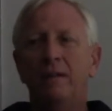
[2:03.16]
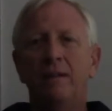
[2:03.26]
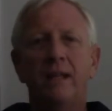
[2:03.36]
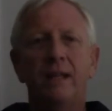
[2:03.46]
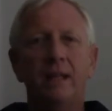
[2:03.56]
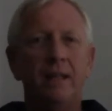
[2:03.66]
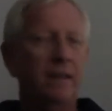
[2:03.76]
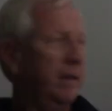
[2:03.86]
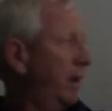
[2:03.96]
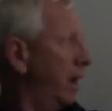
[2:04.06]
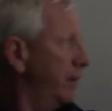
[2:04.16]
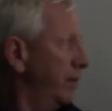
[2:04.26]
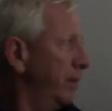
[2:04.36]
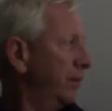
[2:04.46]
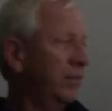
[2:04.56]
digging
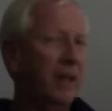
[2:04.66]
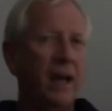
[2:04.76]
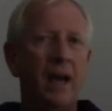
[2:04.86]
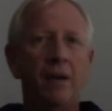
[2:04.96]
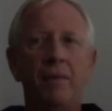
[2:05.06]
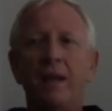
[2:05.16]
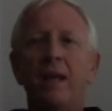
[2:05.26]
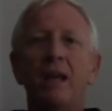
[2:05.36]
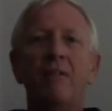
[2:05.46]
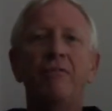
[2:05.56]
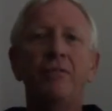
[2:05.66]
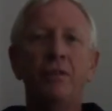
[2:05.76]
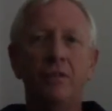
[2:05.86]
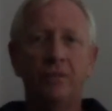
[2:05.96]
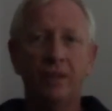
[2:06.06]
under the slab if
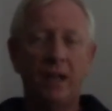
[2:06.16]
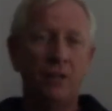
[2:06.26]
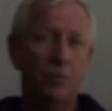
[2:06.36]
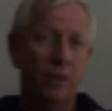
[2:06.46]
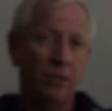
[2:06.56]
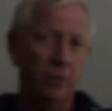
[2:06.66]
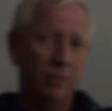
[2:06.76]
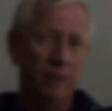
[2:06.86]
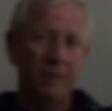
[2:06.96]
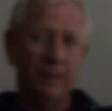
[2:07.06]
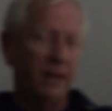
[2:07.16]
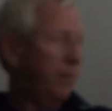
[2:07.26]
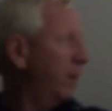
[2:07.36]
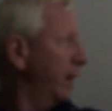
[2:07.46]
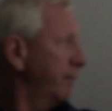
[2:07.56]
you decide to run your plumbing
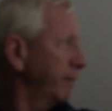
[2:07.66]
that way.